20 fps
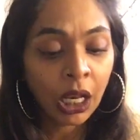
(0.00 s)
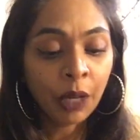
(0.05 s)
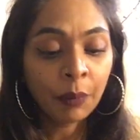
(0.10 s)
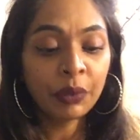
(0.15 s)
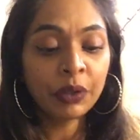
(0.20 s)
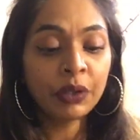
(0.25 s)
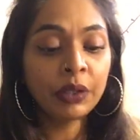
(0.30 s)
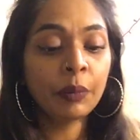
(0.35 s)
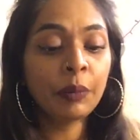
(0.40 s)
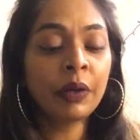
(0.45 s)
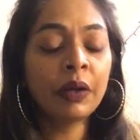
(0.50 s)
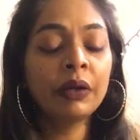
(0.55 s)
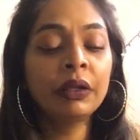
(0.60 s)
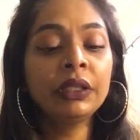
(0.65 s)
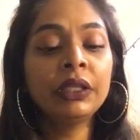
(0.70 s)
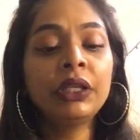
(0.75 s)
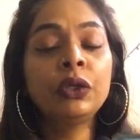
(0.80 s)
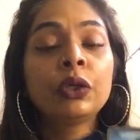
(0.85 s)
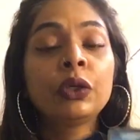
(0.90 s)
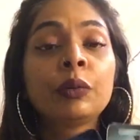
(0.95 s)
But
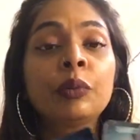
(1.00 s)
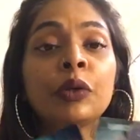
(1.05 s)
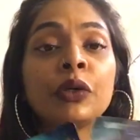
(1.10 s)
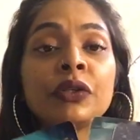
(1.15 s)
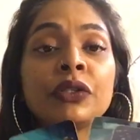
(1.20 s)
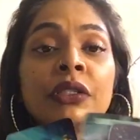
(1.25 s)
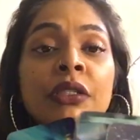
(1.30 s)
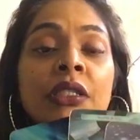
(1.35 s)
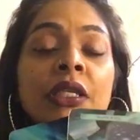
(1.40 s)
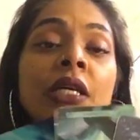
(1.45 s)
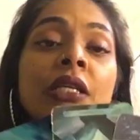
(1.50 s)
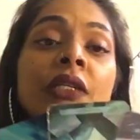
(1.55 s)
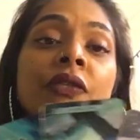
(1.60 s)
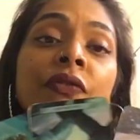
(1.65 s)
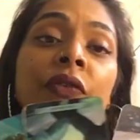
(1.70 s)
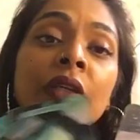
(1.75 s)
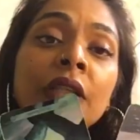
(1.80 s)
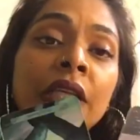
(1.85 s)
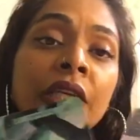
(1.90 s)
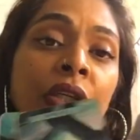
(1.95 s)
apparently your person does
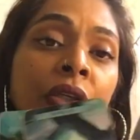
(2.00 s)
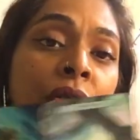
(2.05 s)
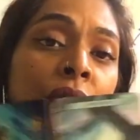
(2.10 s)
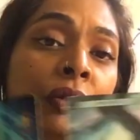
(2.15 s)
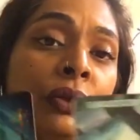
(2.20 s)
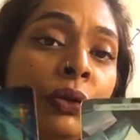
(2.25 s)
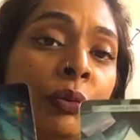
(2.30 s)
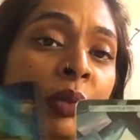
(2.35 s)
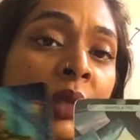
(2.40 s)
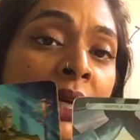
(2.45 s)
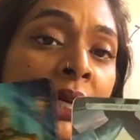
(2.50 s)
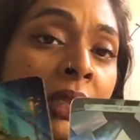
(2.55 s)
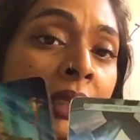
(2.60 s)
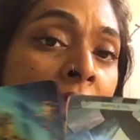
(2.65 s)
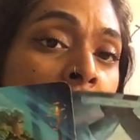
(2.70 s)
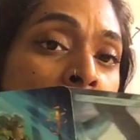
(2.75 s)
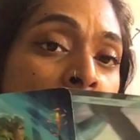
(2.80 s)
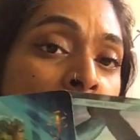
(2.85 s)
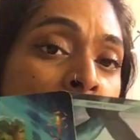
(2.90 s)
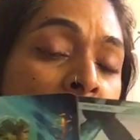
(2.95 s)
feel like, you play a
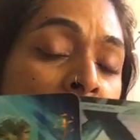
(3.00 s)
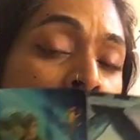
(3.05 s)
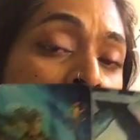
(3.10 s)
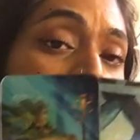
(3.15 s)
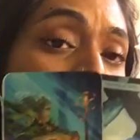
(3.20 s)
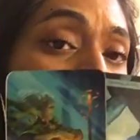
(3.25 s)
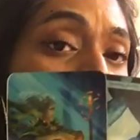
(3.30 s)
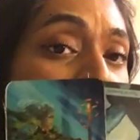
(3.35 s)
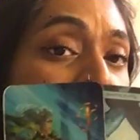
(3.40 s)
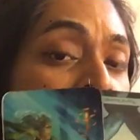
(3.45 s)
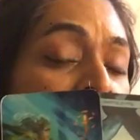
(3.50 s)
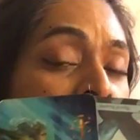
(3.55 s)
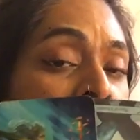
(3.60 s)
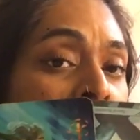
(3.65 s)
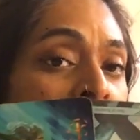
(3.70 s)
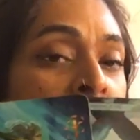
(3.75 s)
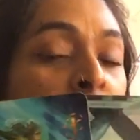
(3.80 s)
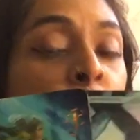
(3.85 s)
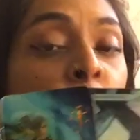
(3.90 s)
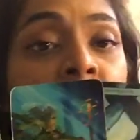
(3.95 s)
little bit of a
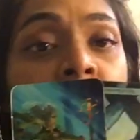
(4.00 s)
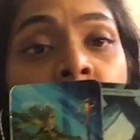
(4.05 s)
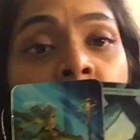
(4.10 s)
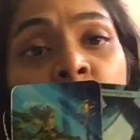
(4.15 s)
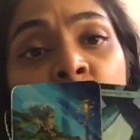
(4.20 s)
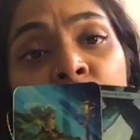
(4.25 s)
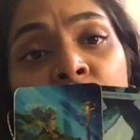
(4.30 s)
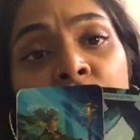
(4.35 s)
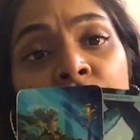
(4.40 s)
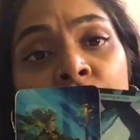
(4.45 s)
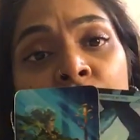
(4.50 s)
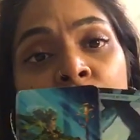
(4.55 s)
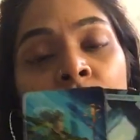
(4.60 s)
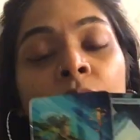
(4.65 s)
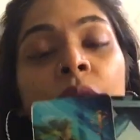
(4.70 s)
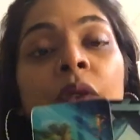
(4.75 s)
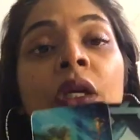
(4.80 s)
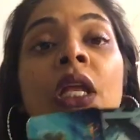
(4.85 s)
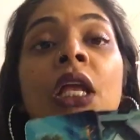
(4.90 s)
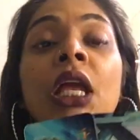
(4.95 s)
game. What does a magician do?